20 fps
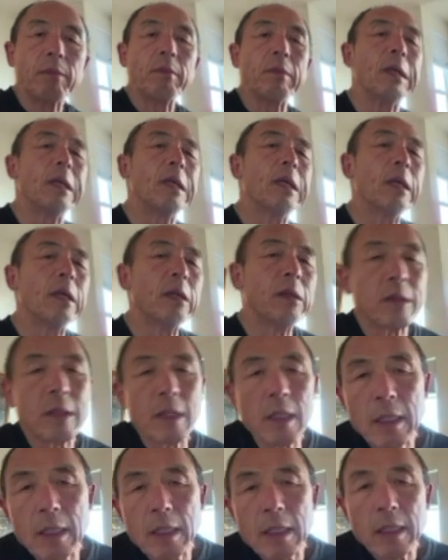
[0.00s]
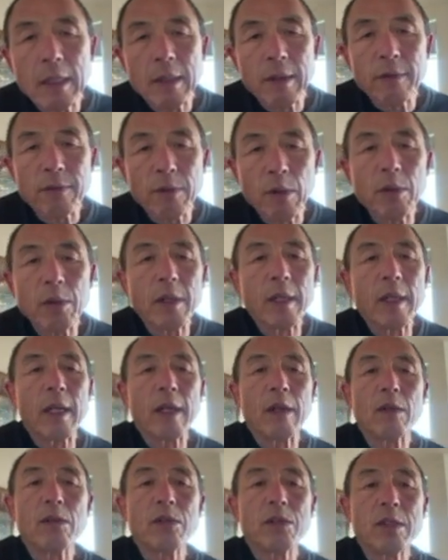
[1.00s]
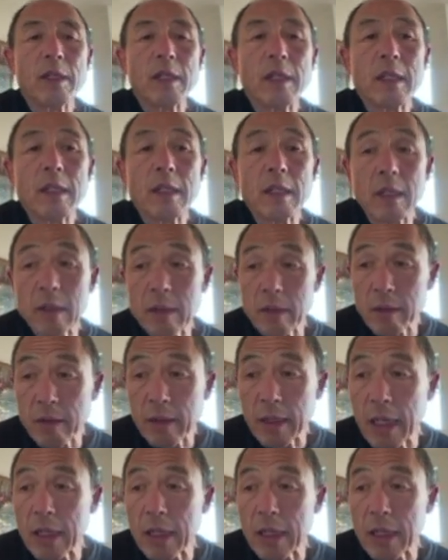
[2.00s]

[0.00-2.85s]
Because folding energy is